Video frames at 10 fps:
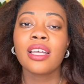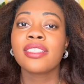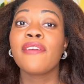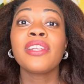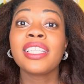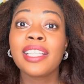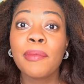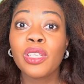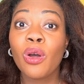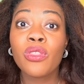Definitely let
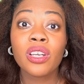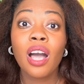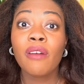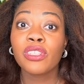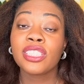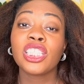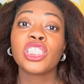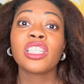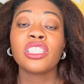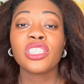me know. The
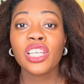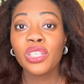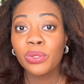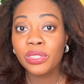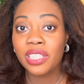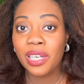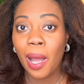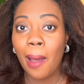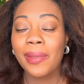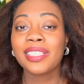conversation continues in the
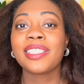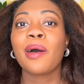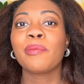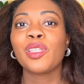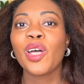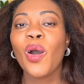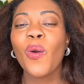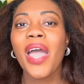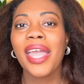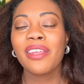comments down below.
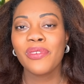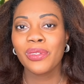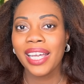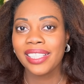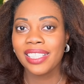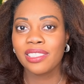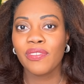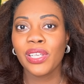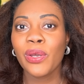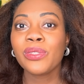And if you like this
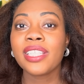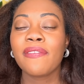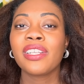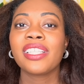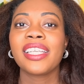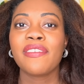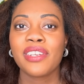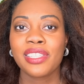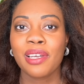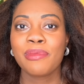video, definitely give it
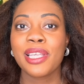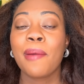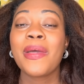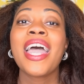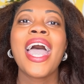a thumbs up.